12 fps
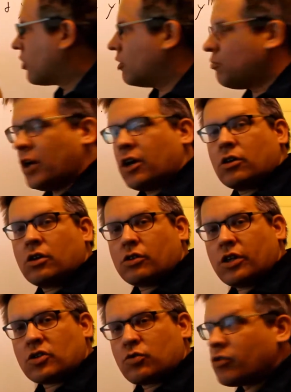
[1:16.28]
looking better. At
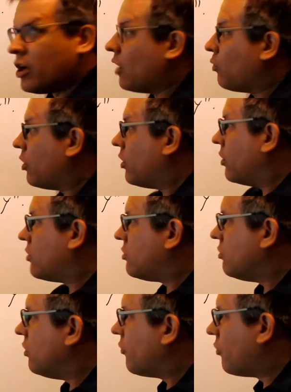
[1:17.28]
least we've got rid of the
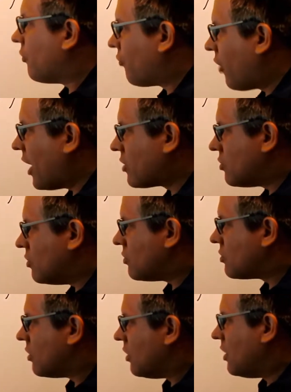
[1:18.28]
two different
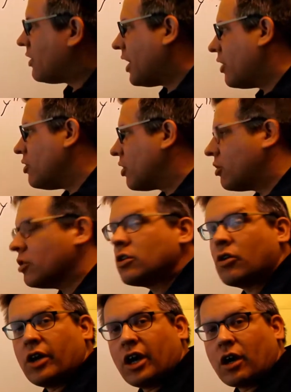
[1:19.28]
fractions. Now you could
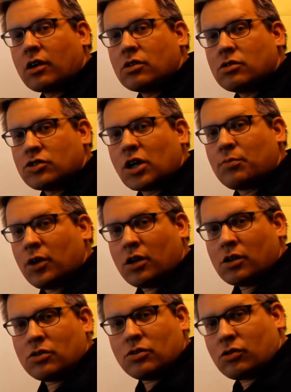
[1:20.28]
go ahead and jump
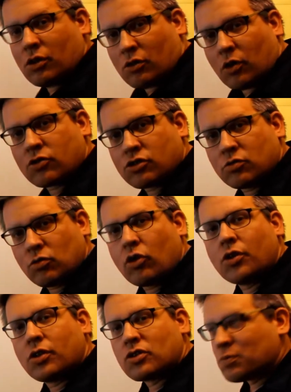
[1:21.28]
in and do the quotient
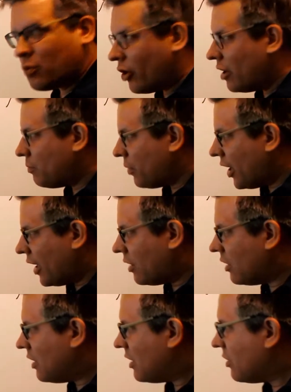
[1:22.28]
rule at this point,
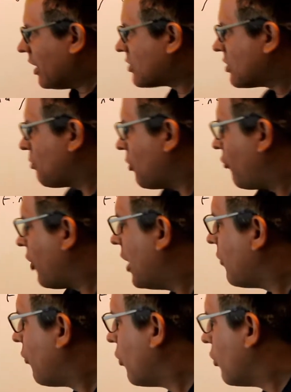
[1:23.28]
but let's
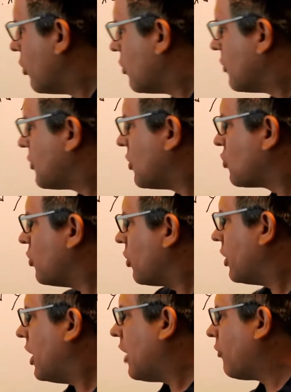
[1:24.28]
simplify it further. Since we
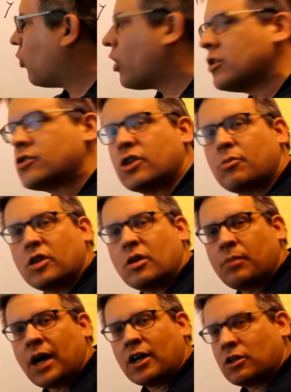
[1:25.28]
only have one term on the
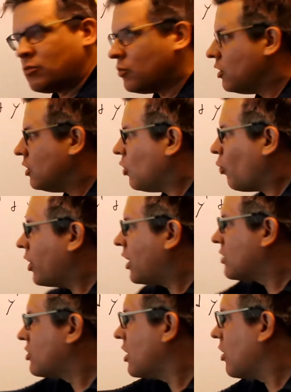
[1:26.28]
bottom, we
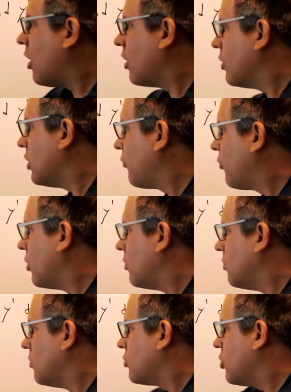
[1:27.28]
can take all the
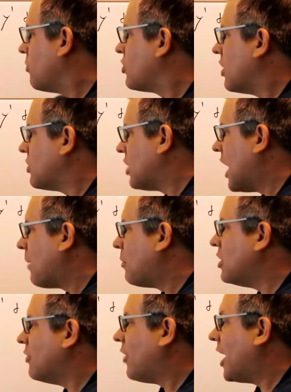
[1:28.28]
different terms on top
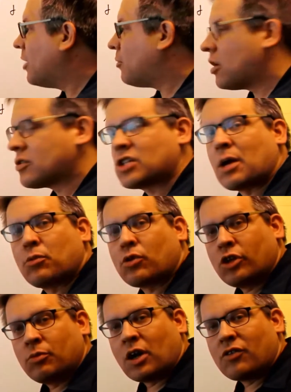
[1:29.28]
and divide them all
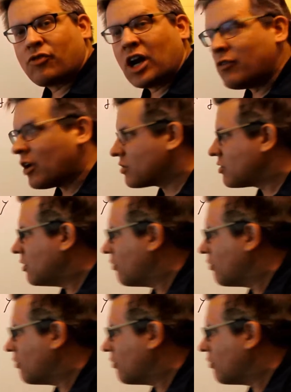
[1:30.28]
separately by 5x